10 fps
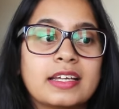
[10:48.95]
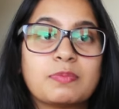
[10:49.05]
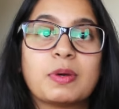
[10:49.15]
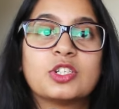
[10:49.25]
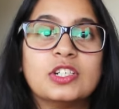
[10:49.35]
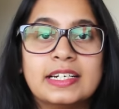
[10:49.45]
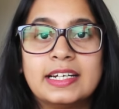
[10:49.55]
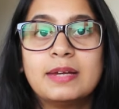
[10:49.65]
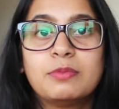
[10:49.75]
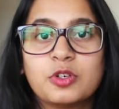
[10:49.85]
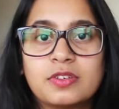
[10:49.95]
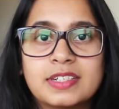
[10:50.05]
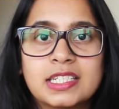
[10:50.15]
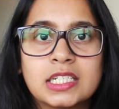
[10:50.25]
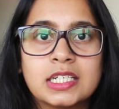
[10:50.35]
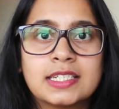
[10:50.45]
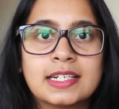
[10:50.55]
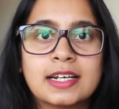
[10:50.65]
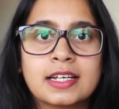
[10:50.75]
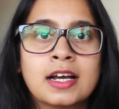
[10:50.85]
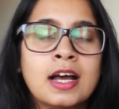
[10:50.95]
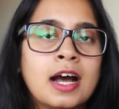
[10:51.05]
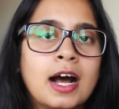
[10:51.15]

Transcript: especially deemed universities like